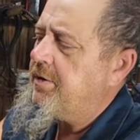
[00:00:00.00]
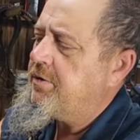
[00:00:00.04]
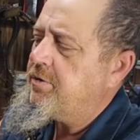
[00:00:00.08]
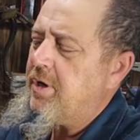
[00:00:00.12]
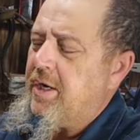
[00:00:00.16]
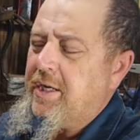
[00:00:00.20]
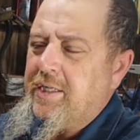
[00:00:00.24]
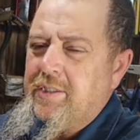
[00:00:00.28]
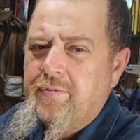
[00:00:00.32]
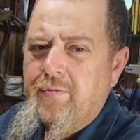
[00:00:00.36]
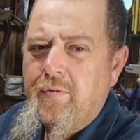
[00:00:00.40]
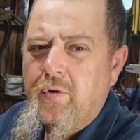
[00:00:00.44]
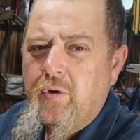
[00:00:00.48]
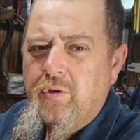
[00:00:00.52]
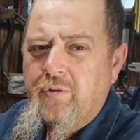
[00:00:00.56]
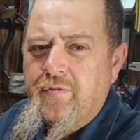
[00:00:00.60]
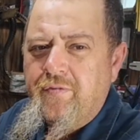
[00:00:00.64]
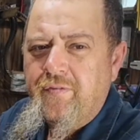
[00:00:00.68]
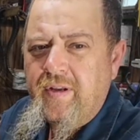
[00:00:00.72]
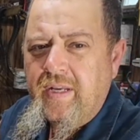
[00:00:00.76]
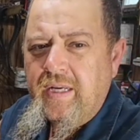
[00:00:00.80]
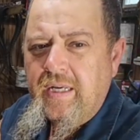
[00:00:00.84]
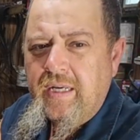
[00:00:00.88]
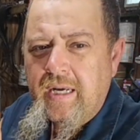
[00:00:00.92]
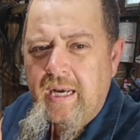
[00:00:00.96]
transfers
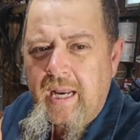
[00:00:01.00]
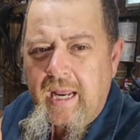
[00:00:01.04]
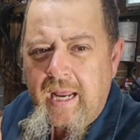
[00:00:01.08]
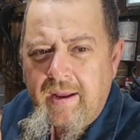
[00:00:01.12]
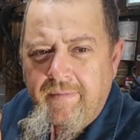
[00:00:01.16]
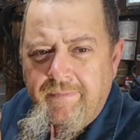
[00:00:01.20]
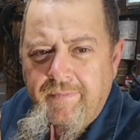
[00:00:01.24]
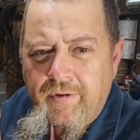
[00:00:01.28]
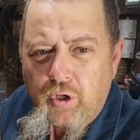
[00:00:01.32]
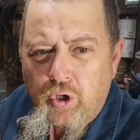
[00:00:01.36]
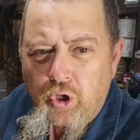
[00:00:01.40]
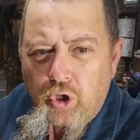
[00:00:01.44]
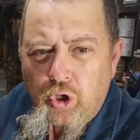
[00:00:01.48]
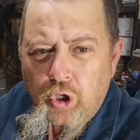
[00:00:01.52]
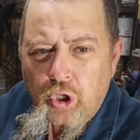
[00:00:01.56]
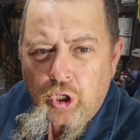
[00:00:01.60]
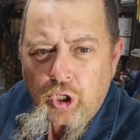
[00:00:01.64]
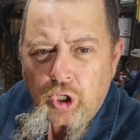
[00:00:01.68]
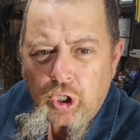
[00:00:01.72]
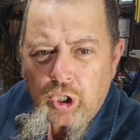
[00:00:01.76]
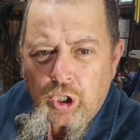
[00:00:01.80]
feeding heavier